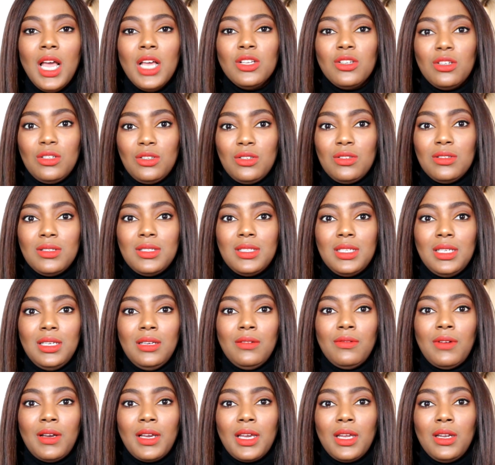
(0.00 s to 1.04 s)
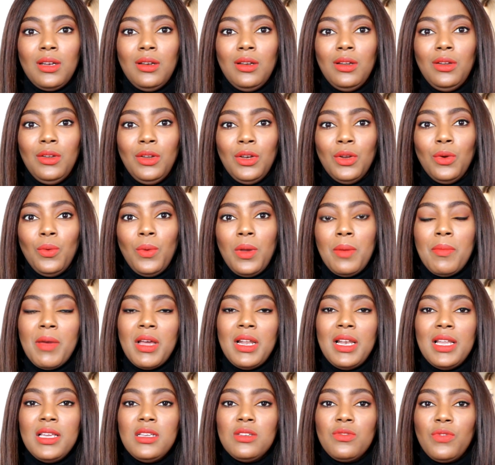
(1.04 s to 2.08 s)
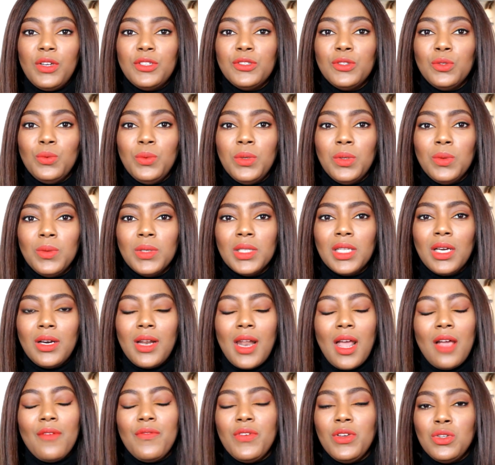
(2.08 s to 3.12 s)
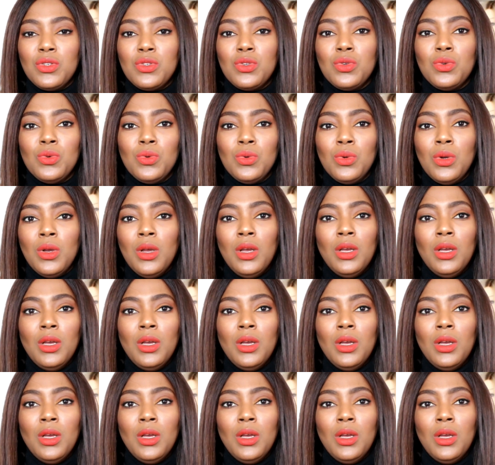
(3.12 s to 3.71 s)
just to see if I can, you know, wear my lace frontal wig without having to